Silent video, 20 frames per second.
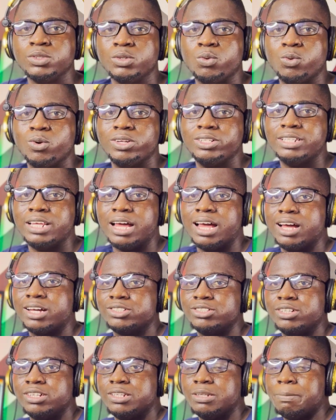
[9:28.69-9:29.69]
what they are
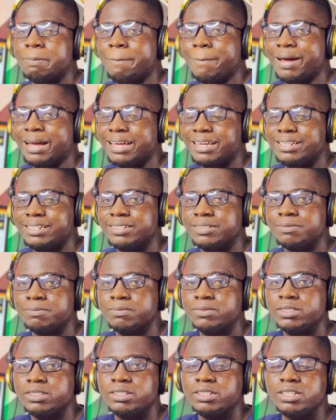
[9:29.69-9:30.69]
actually buying
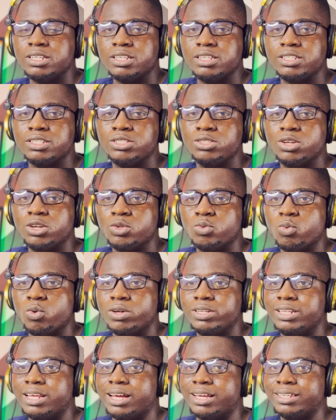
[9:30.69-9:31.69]
is not
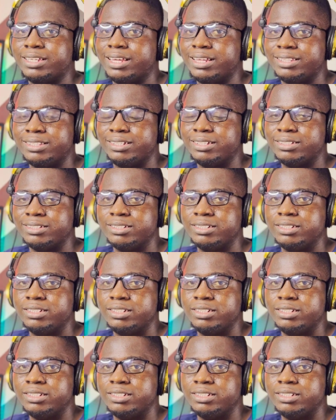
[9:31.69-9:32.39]
what they are getting,